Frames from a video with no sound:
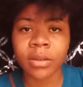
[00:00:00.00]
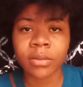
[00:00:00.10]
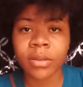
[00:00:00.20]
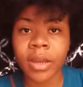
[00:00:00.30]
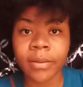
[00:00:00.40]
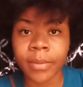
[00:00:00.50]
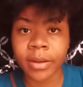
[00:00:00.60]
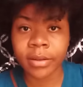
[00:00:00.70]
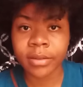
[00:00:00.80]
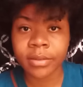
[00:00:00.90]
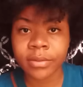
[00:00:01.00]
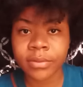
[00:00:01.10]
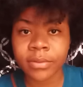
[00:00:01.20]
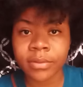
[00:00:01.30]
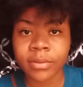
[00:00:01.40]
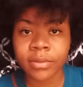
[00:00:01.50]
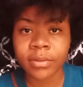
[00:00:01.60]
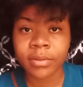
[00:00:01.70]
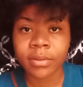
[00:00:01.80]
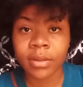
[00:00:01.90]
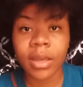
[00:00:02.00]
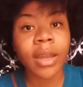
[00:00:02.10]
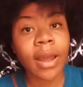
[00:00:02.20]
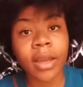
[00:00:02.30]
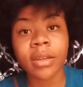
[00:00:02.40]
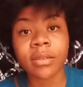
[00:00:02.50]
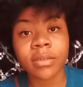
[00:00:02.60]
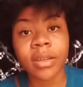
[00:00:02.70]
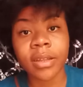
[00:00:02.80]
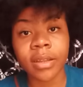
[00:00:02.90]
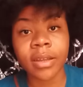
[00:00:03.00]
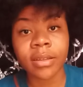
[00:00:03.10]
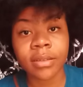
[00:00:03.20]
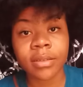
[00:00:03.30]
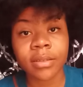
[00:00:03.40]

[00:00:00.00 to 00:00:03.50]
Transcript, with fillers: right now. Everybody. And I understand that.